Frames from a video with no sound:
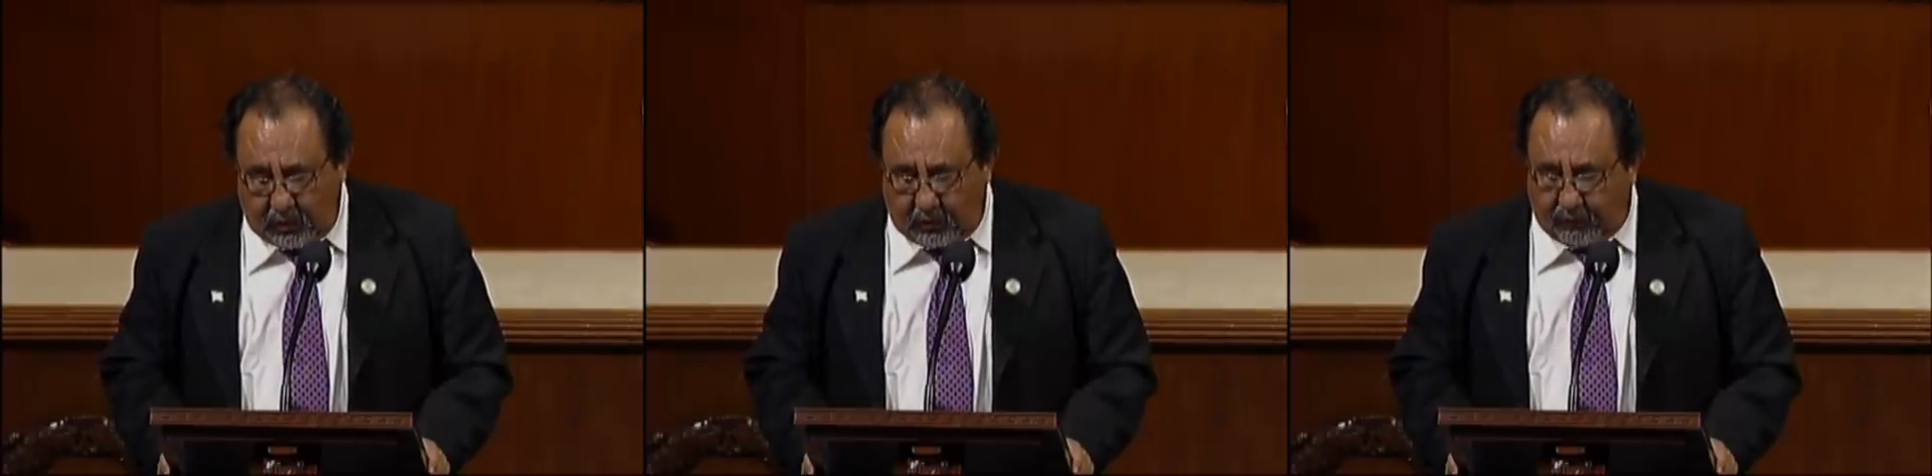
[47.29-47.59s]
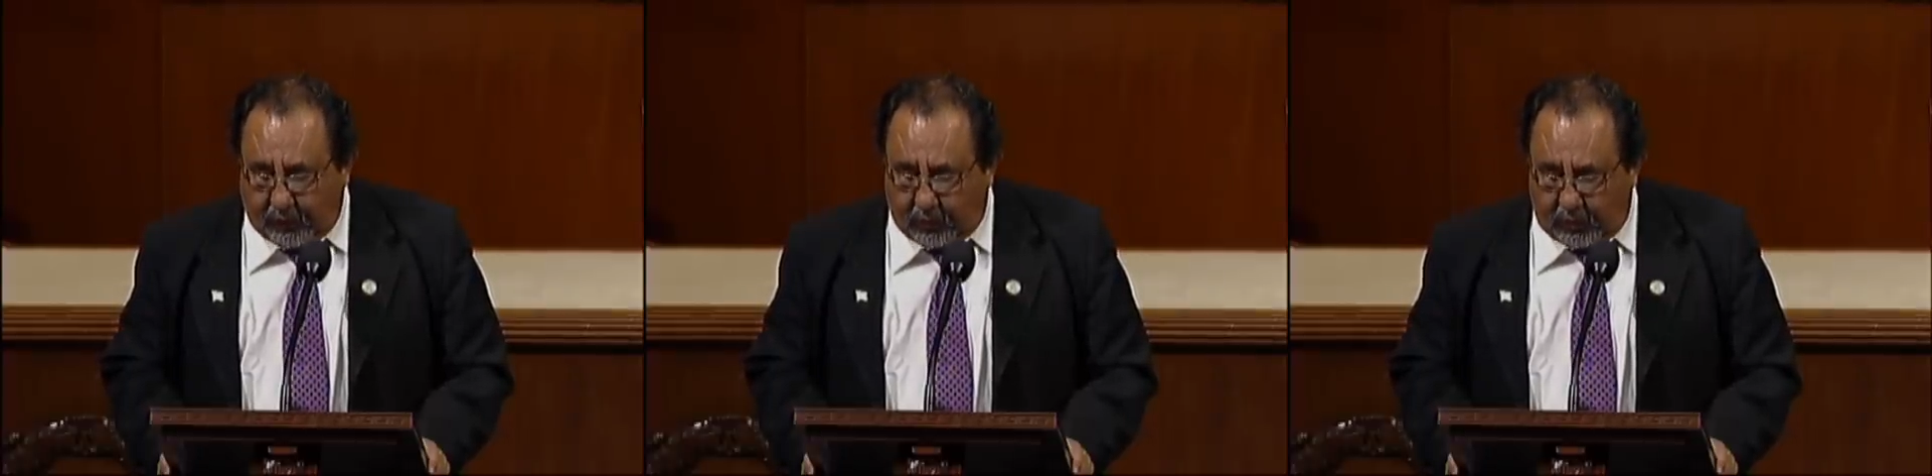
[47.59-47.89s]
in
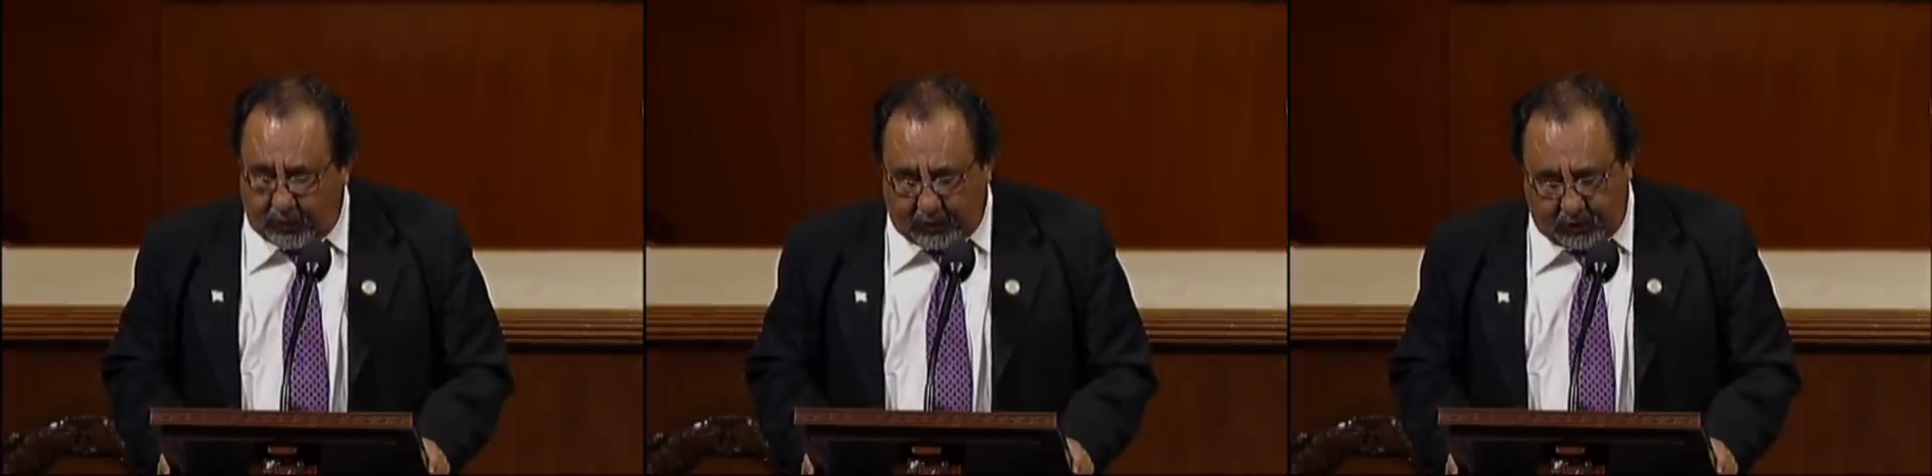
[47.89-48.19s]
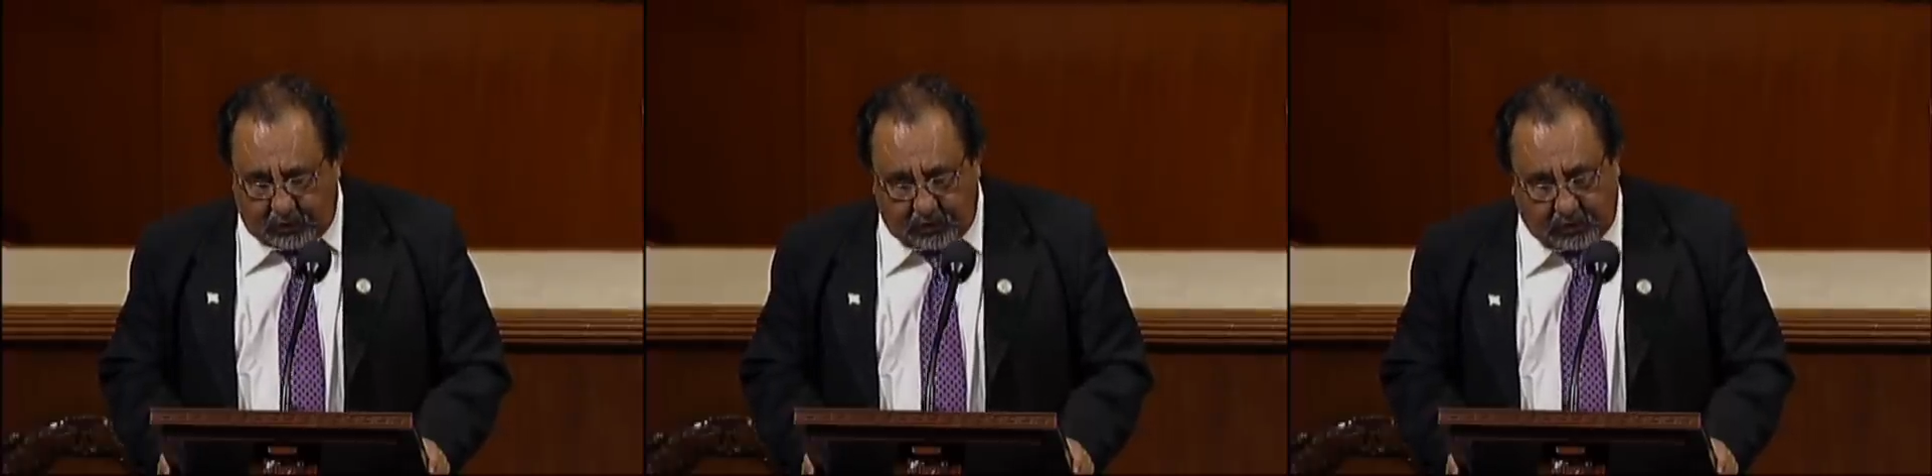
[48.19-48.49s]
federal
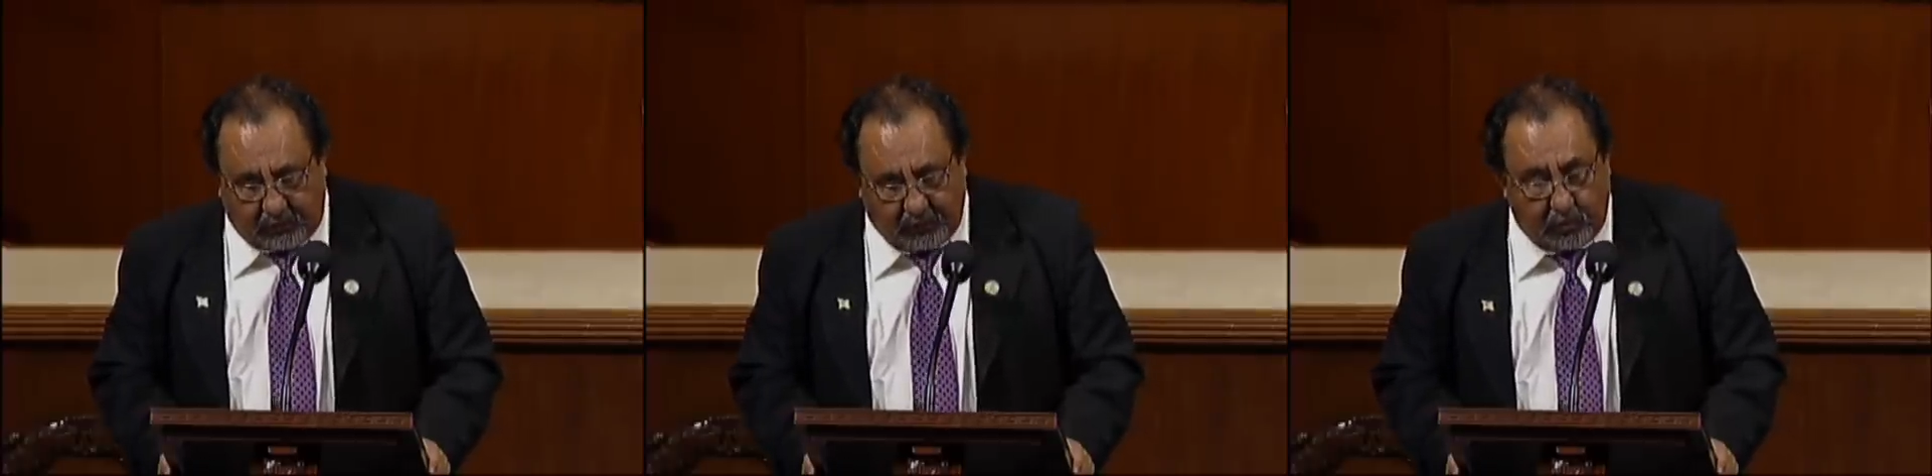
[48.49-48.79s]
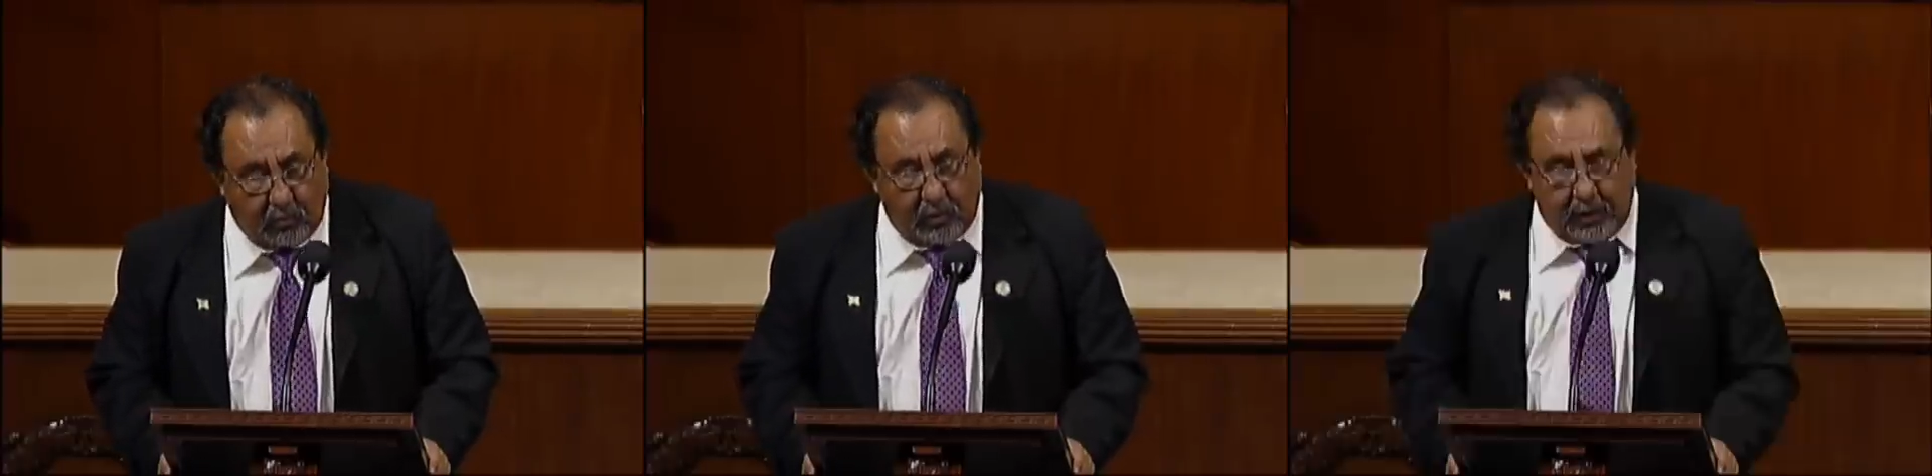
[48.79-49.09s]
elections,
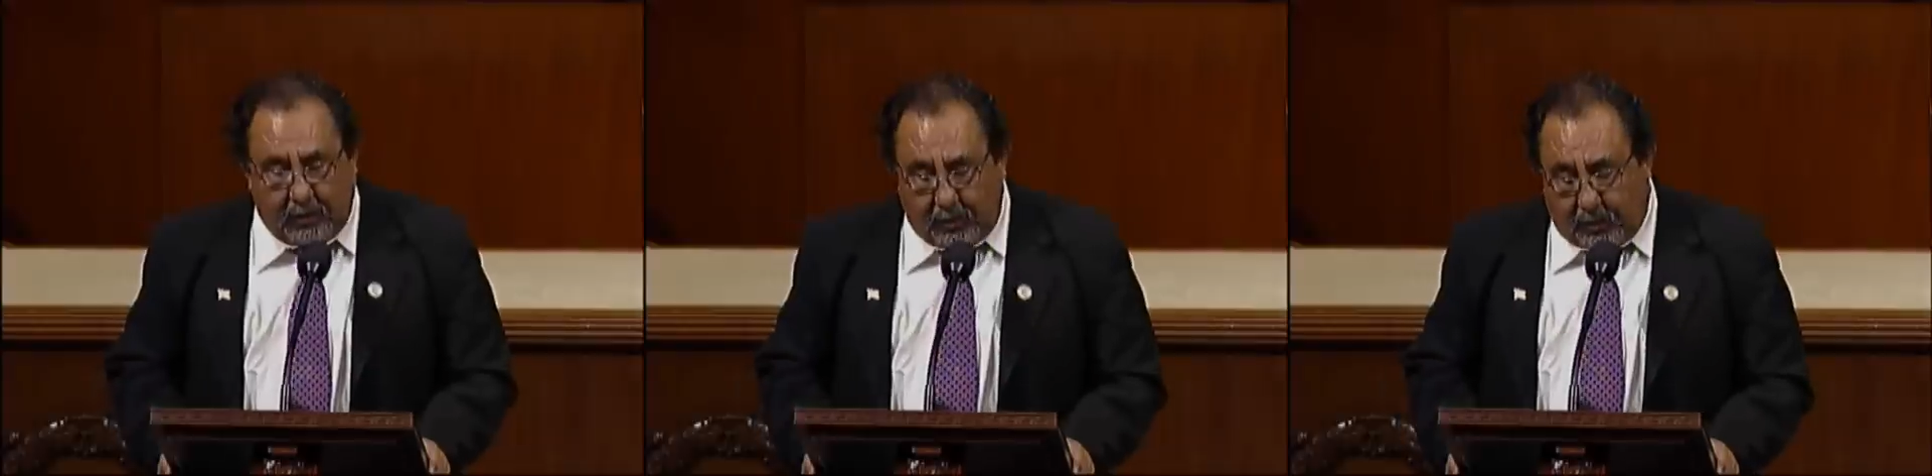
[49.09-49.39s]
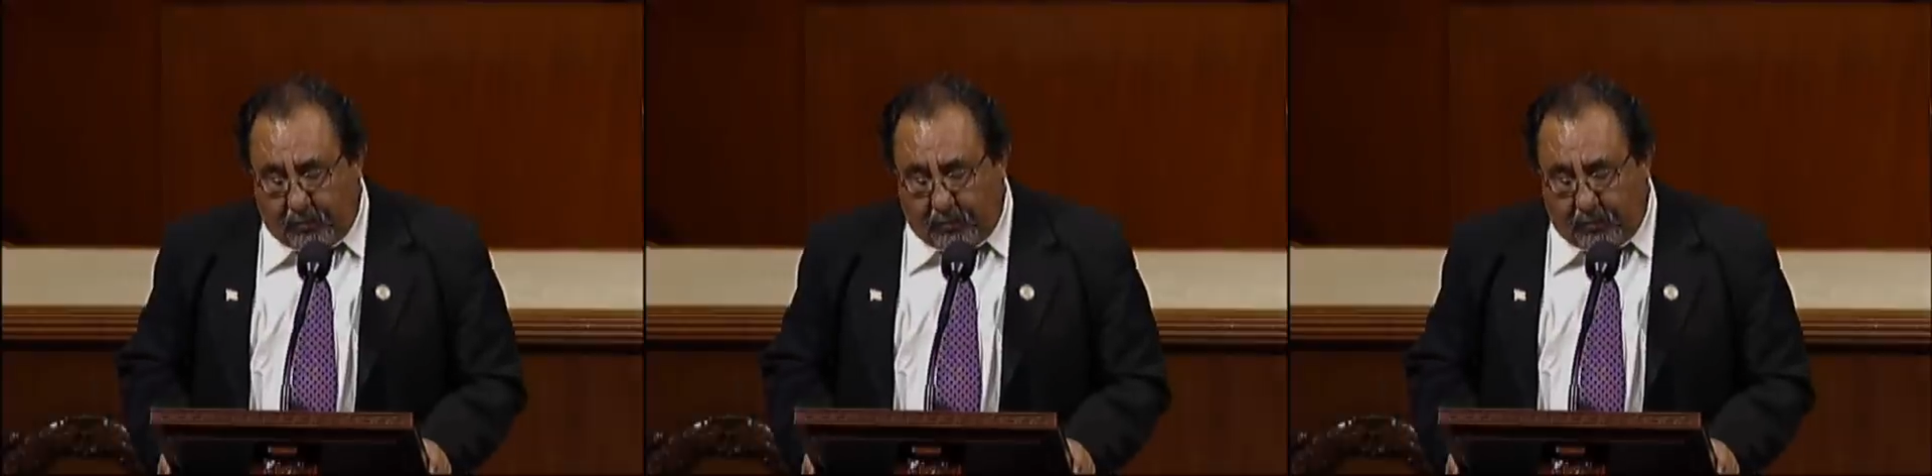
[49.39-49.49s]
giving ordinary